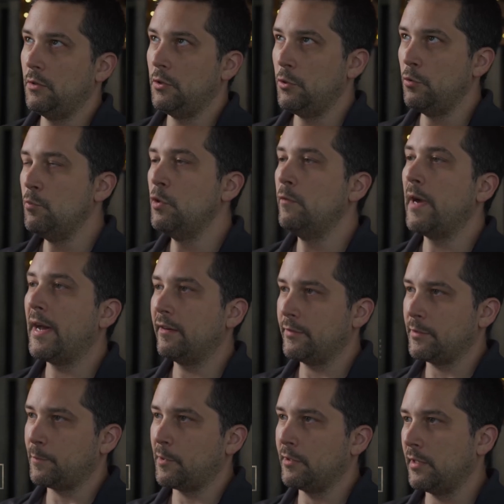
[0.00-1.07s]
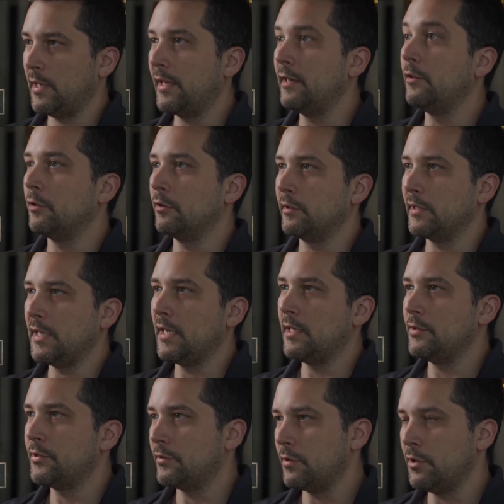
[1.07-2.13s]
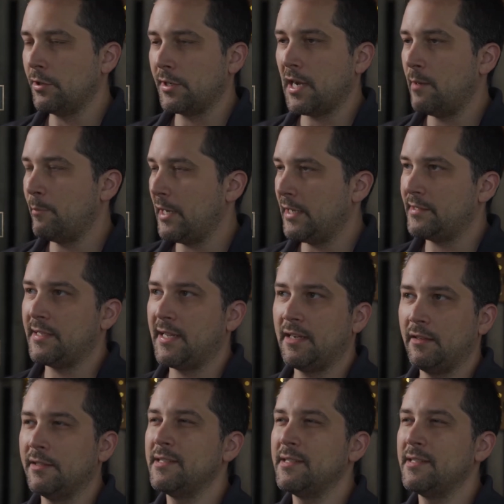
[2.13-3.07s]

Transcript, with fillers: you move out of Sparta at an early age. So your combat style